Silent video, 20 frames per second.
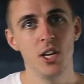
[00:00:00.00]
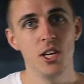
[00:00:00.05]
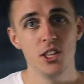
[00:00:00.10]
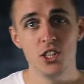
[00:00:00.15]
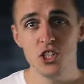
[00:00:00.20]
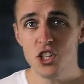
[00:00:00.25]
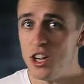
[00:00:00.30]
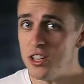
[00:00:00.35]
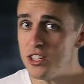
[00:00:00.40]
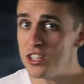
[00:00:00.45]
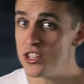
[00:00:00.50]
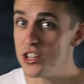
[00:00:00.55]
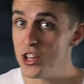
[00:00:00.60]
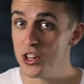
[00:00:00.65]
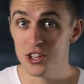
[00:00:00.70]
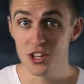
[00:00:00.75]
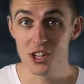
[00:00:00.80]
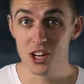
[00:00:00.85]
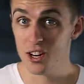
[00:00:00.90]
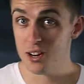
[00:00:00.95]
The chances are
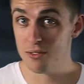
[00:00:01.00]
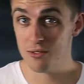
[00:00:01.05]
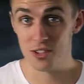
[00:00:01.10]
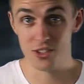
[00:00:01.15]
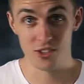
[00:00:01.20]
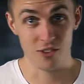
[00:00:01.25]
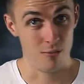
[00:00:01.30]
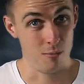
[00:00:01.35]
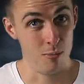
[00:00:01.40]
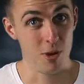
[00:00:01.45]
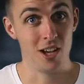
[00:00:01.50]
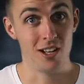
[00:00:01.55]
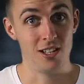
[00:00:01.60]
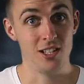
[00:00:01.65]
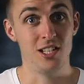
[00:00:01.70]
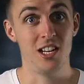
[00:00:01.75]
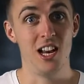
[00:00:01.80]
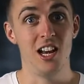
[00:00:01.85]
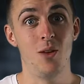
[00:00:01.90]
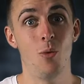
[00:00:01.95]
that none of us have
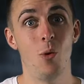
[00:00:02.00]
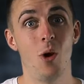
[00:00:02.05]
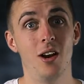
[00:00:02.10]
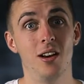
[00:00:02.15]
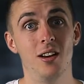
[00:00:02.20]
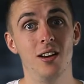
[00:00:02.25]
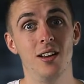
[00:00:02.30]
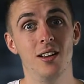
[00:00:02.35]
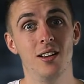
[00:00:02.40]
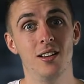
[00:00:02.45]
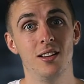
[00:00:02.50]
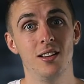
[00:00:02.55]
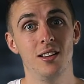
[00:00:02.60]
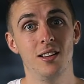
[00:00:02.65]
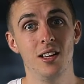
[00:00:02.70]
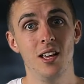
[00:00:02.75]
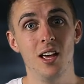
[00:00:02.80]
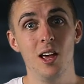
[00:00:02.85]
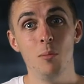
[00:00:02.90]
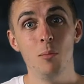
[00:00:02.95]
murdered anyone.
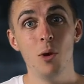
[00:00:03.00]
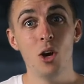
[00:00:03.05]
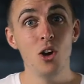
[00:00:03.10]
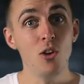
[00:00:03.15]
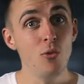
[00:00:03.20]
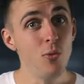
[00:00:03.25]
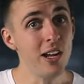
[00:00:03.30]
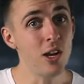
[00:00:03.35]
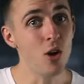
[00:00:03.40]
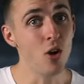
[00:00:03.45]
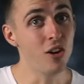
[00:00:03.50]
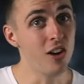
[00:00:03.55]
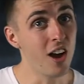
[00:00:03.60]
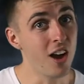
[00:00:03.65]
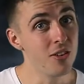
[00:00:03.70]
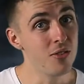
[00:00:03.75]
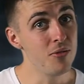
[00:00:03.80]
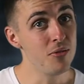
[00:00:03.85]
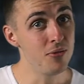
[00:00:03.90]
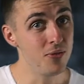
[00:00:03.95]
But have we gotten
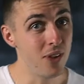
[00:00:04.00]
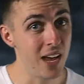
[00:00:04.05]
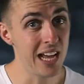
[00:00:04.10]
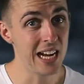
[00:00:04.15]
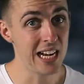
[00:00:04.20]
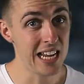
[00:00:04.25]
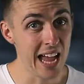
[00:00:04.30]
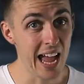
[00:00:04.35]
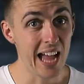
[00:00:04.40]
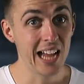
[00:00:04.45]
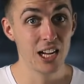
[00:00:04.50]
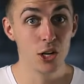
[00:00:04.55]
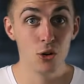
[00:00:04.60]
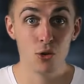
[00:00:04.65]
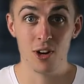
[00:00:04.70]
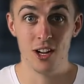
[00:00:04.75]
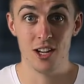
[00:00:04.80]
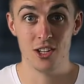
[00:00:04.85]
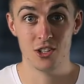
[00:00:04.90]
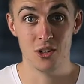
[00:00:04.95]
unfairly
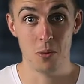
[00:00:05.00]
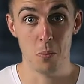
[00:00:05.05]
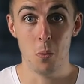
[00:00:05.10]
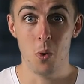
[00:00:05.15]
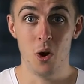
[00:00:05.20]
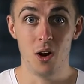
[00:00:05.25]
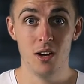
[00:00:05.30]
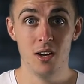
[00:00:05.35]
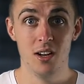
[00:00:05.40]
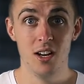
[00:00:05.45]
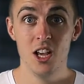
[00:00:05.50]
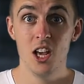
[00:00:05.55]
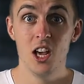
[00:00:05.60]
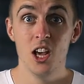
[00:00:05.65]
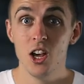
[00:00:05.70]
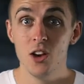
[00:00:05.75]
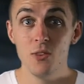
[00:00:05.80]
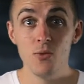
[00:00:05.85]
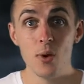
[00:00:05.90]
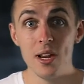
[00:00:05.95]
angry at someone?
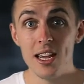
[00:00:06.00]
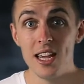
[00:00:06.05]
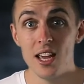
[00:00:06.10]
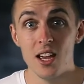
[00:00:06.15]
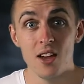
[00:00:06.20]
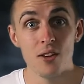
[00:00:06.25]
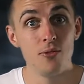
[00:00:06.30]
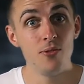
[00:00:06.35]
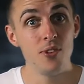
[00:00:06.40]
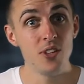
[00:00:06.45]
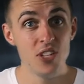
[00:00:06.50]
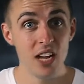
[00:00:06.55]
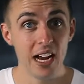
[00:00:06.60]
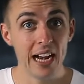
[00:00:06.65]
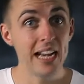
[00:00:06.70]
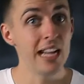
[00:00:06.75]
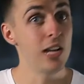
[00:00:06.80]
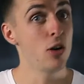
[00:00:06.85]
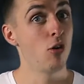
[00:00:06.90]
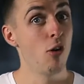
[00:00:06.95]
Have we
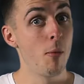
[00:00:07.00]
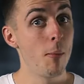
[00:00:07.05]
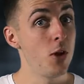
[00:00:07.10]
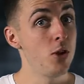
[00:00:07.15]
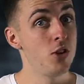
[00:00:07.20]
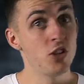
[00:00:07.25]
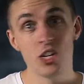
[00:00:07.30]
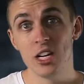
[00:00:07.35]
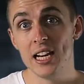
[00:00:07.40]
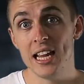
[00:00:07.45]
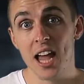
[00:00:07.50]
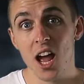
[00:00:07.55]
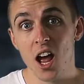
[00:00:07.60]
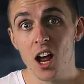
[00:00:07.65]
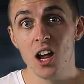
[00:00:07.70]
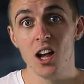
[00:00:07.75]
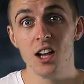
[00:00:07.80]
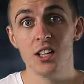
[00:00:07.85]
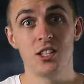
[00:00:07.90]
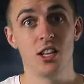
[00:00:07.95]
physically or emotionally
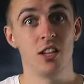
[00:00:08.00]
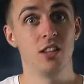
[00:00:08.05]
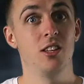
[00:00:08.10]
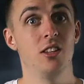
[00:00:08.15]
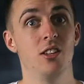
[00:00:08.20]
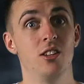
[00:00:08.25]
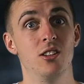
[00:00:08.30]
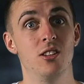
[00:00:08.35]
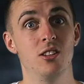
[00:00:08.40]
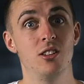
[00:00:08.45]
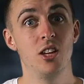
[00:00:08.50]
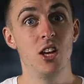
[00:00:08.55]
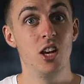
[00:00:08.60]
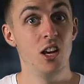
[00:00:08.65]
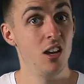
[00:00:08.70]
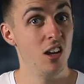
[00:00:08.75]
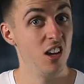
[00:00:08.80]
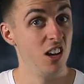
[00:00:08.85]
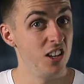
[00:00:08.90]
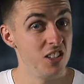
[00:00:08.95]
hurt others
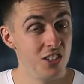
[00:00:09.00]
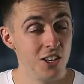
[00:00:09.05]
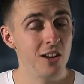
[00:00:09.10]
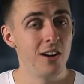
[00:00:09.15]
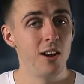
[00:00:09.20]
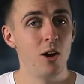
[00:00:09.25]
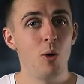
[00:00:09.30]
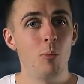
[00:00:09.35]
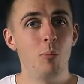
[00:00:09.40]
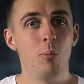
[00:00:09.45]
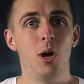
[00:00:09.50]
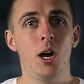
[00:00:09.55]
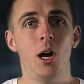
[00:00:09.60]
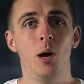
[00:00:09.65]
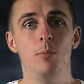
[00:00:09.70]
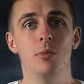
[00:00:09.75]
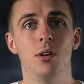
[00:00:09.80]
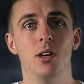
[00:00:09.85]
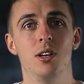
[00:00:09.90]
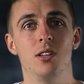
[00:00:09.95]
and done it on
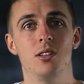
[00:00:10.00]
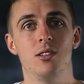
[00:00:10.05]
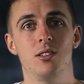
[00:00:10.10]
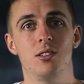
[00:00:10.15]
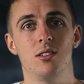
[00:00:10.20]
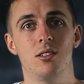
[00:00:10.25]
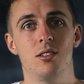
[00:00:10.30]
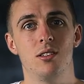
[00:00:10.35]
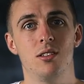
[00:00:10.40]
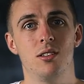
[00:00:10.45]
purpose?